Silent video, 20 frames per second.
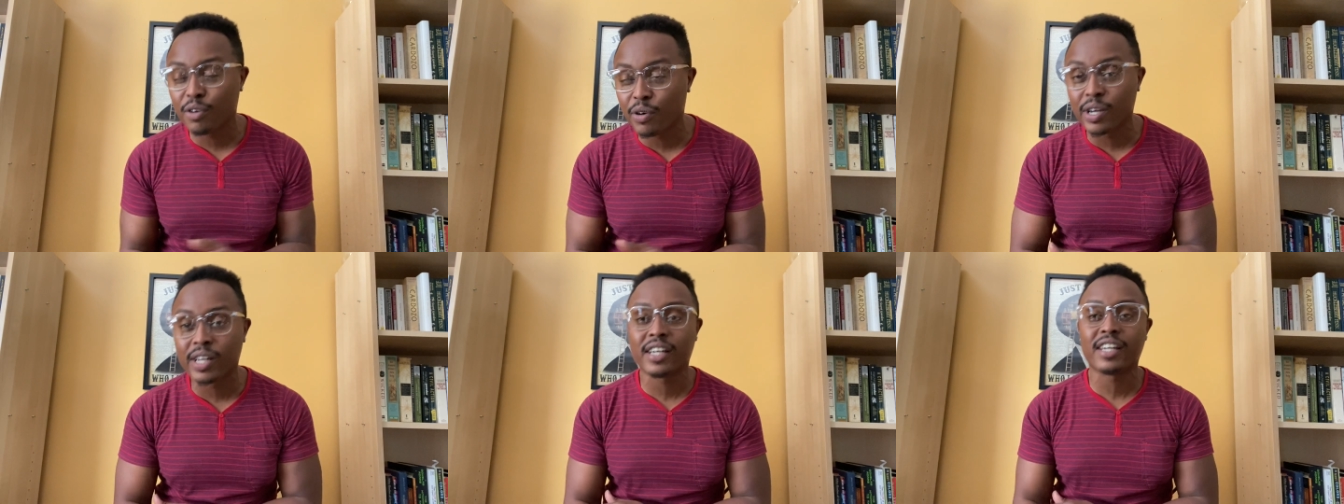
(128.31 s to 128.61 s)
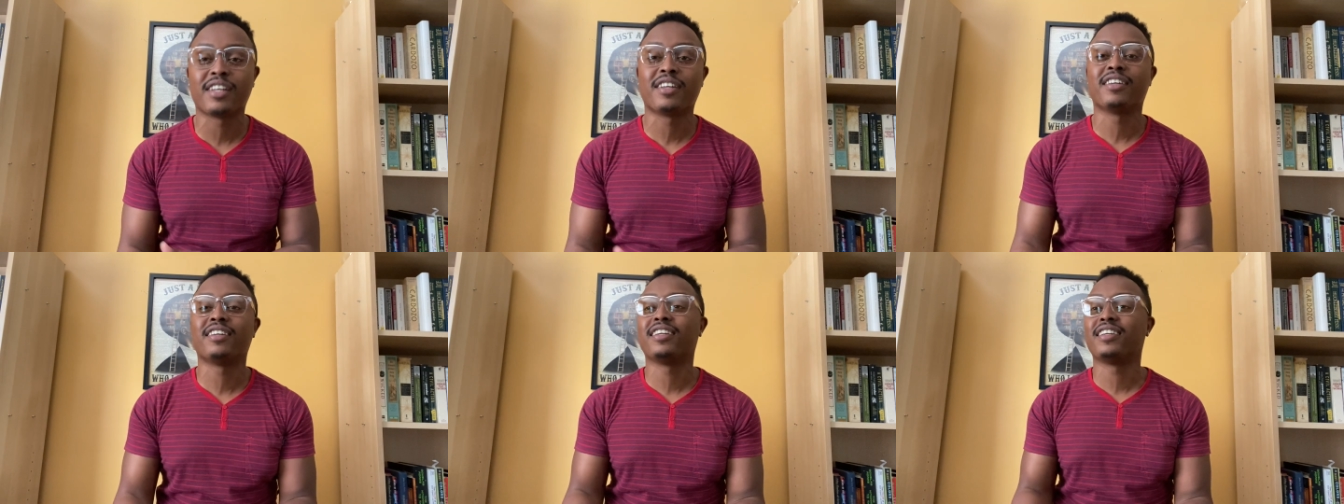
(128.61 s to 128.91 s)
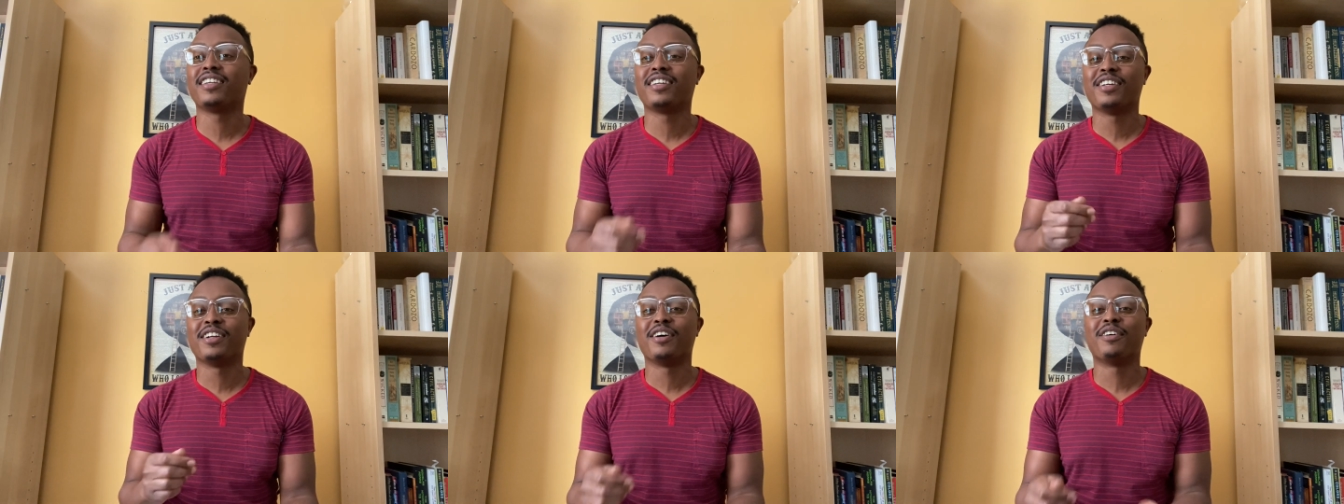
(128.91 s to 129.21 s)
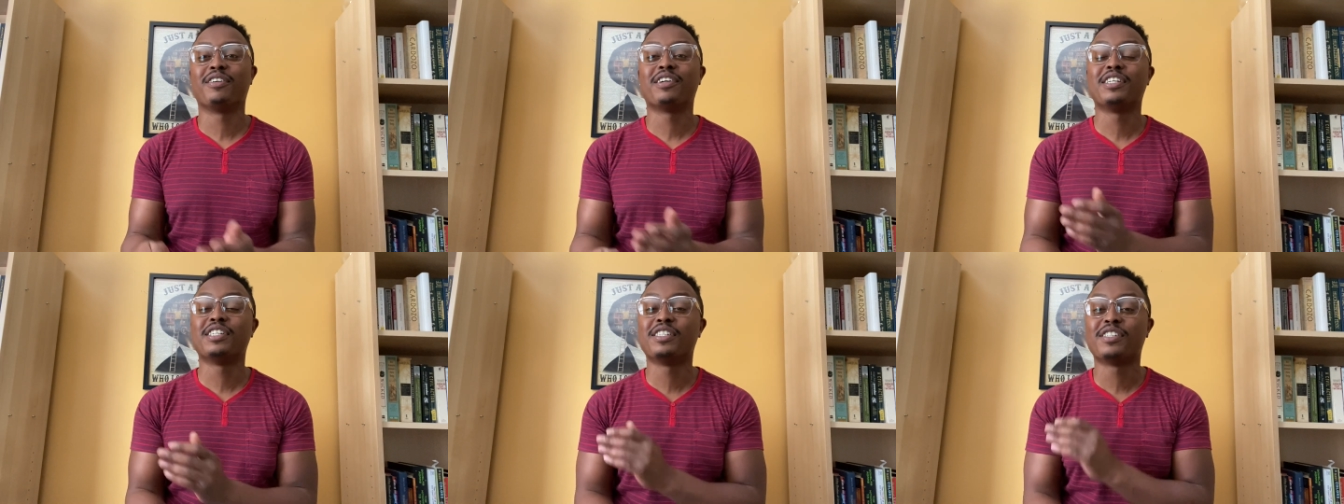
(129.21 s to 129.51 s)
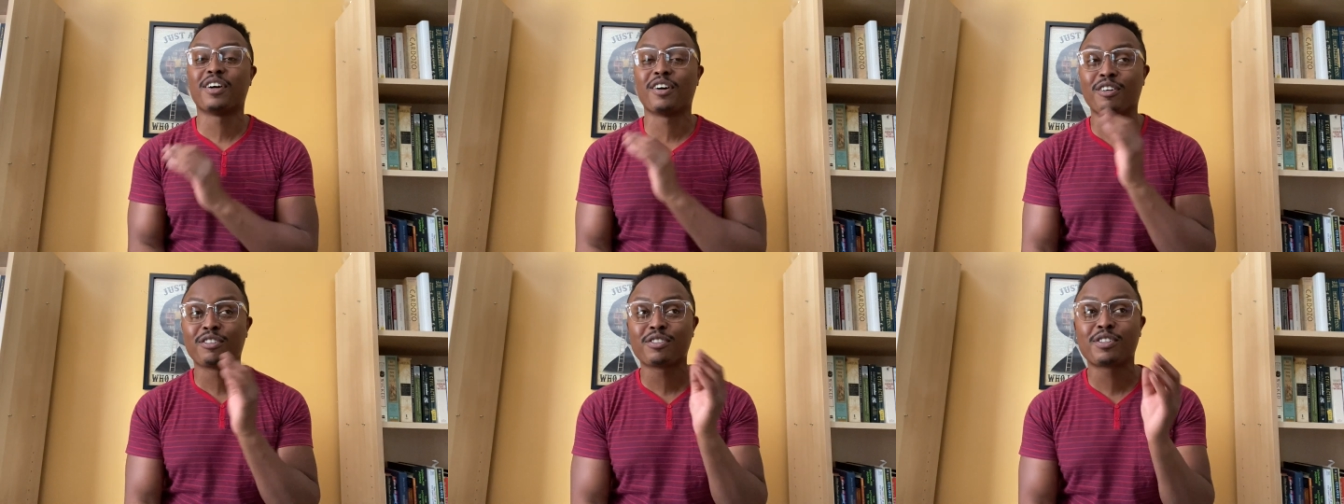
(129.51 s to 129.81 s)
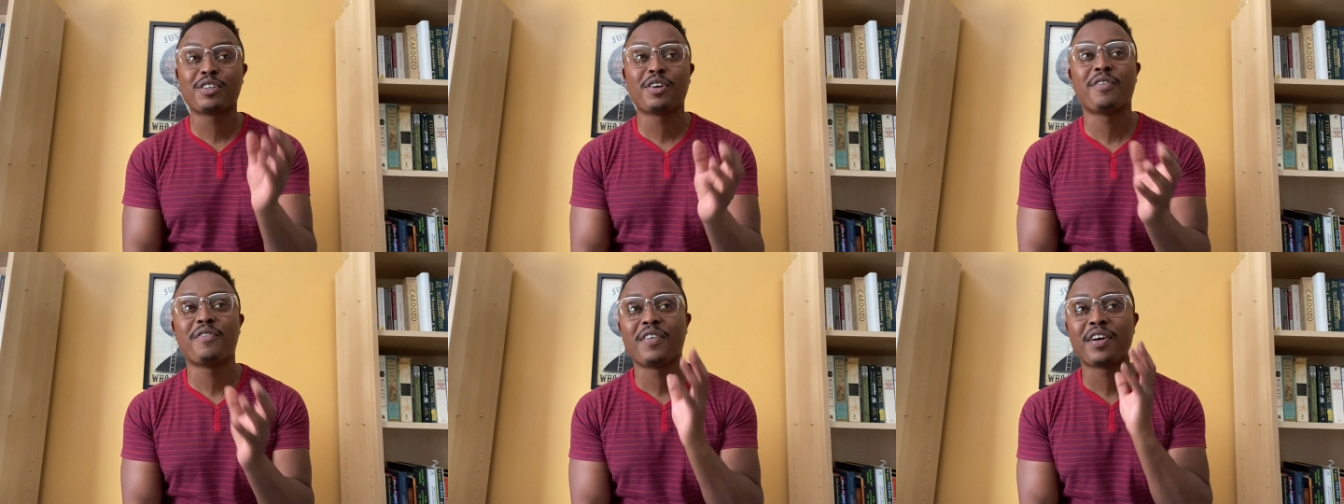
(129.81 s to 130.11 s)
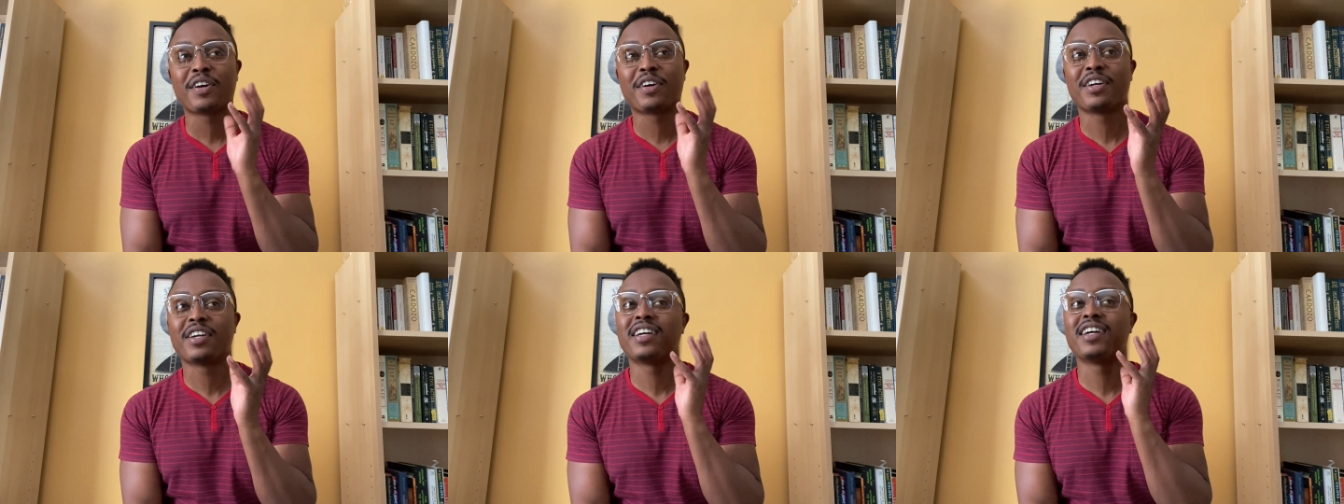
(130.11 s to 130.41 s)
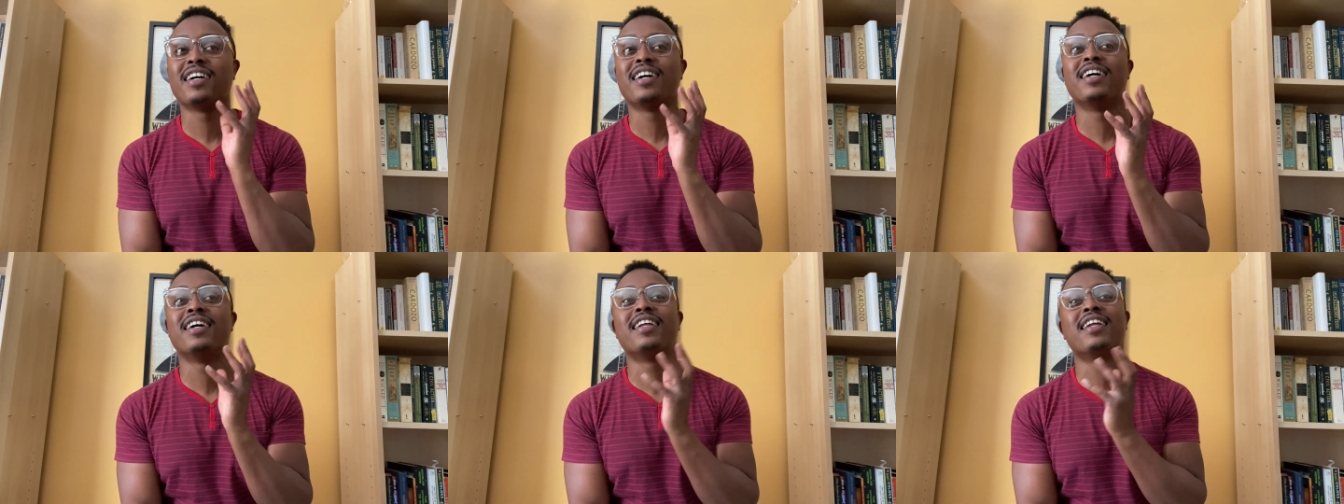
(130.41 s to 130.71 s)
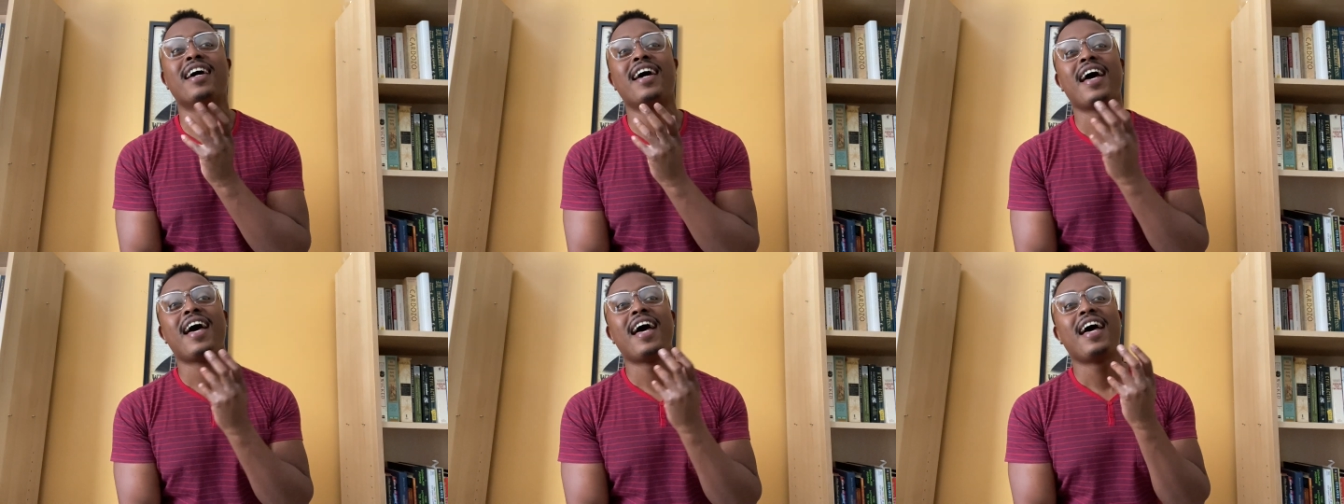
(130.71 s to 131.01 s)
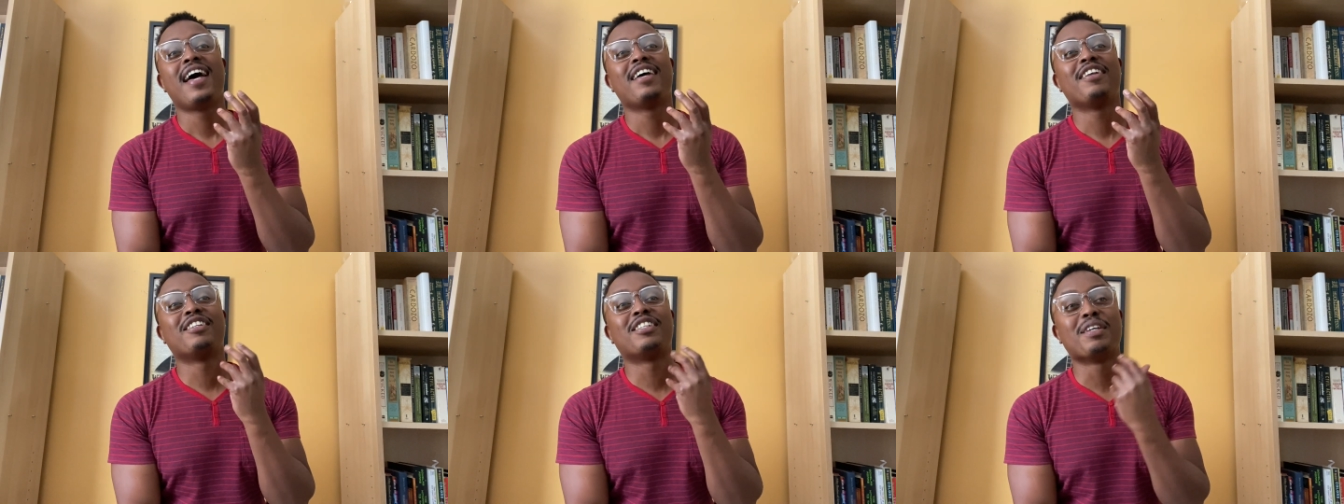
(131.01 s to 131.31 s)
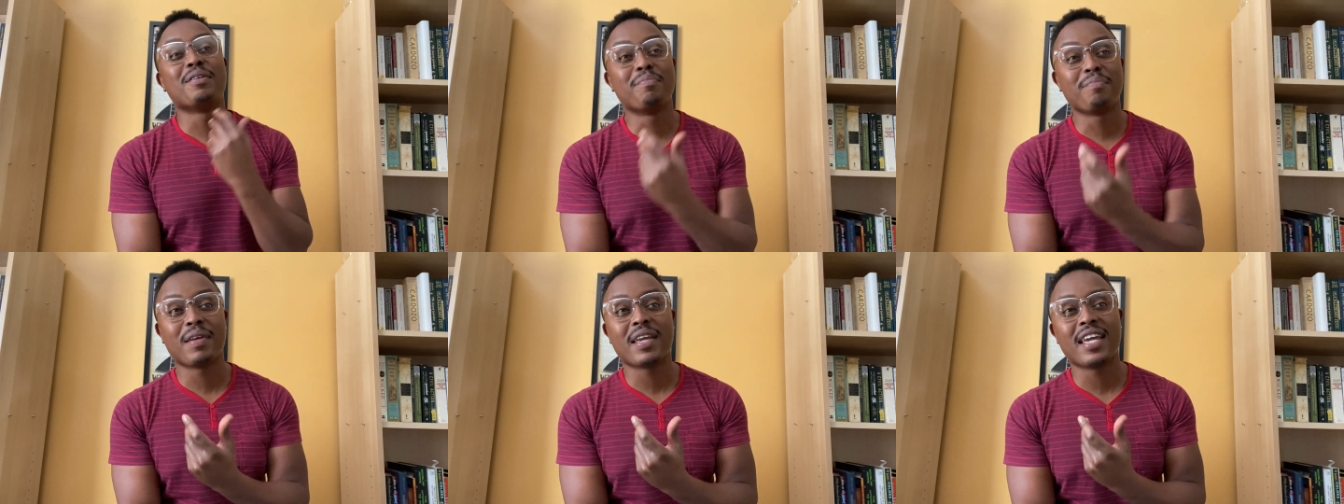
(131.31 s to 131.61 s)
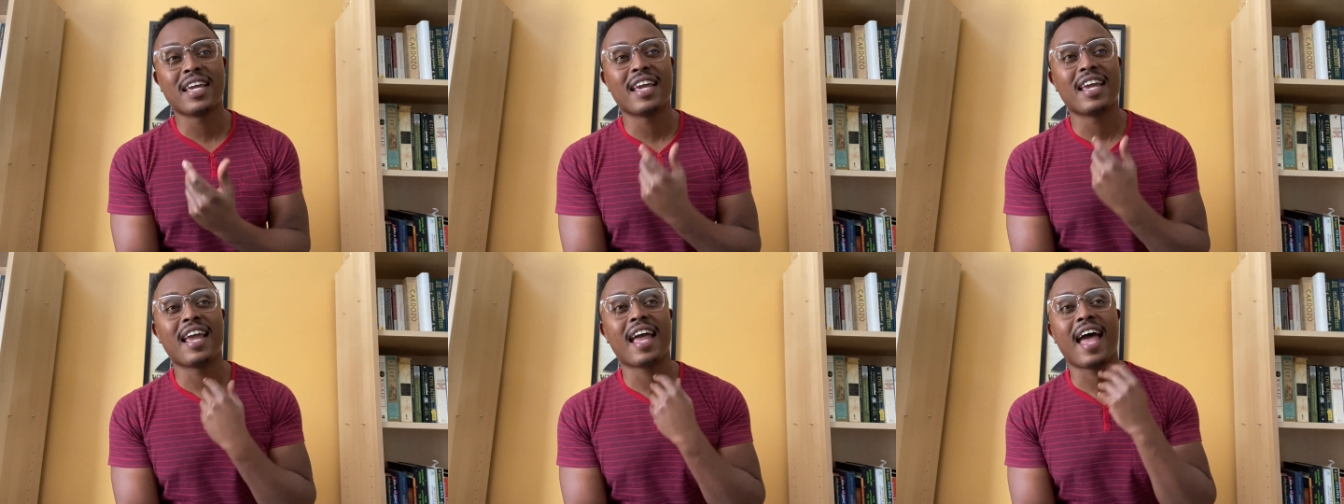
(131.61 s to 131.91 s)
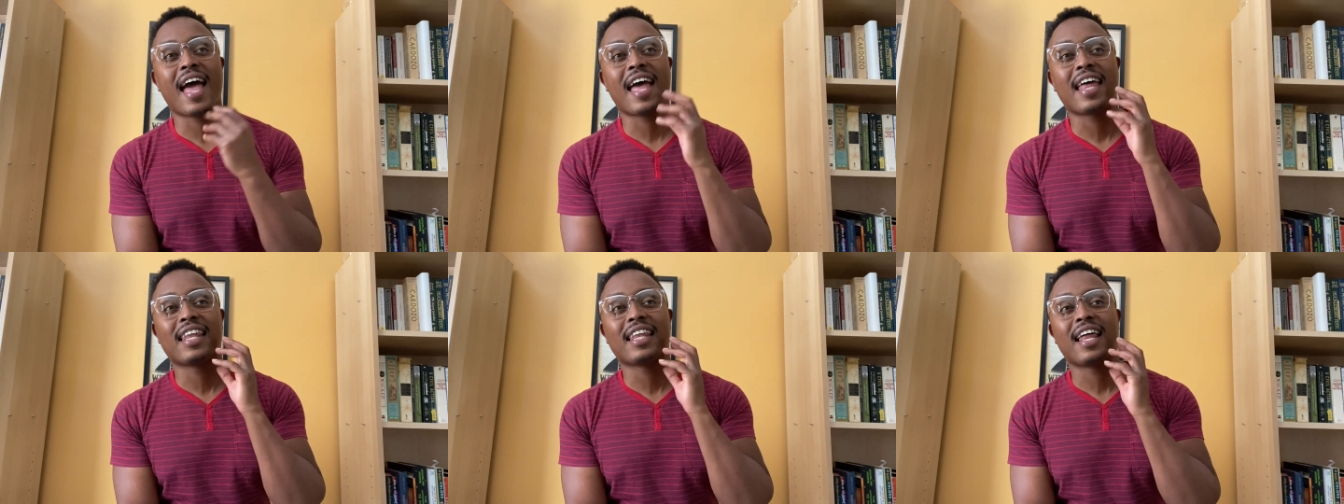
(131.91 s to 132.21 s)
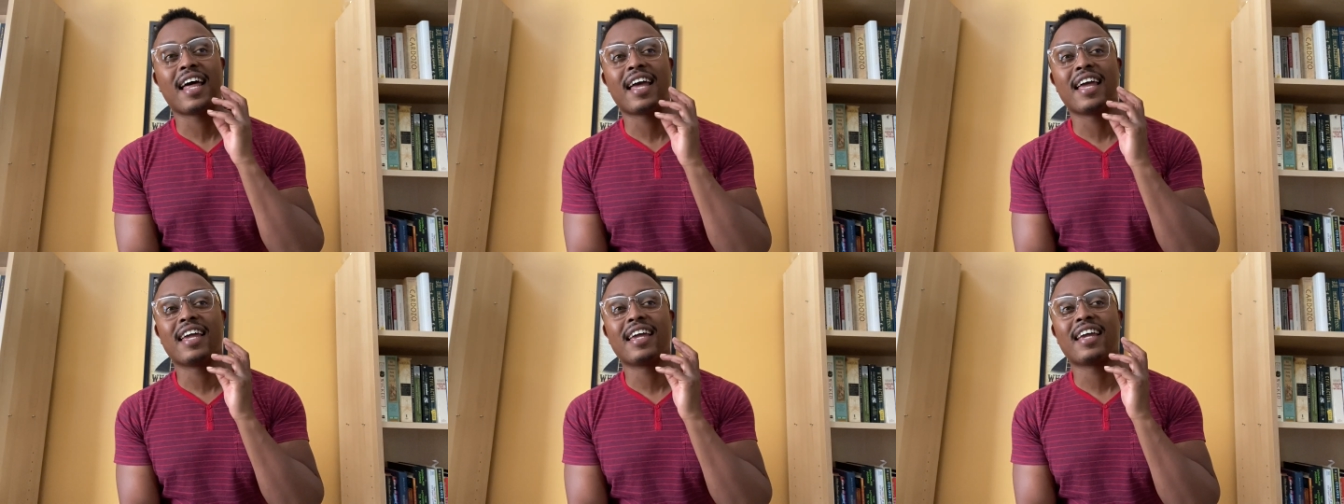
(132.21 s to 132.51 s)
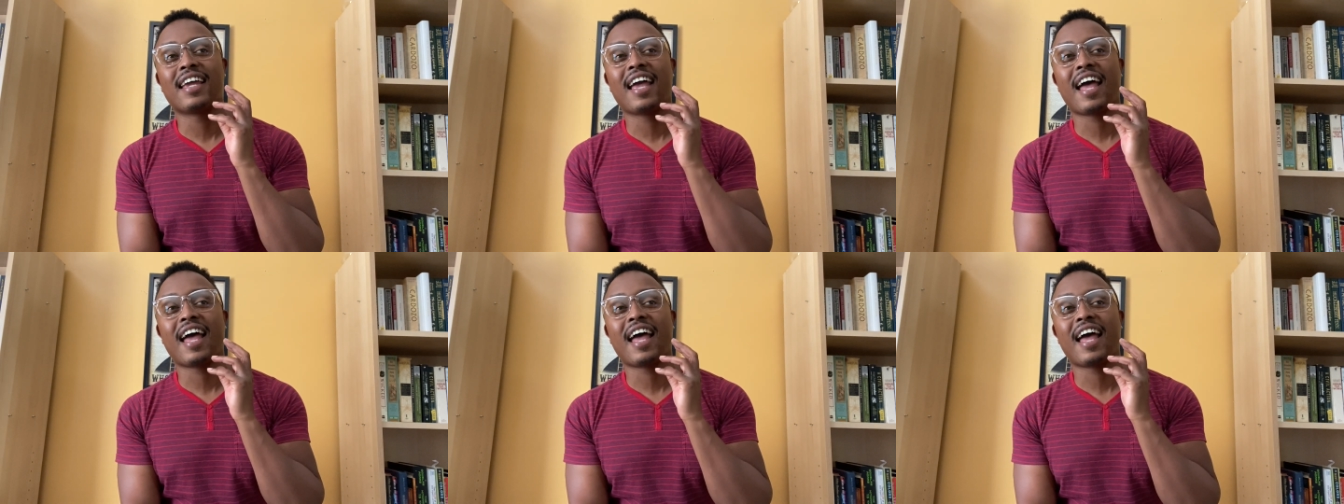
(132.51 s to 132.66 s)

And then, you know, he's also very good to me at like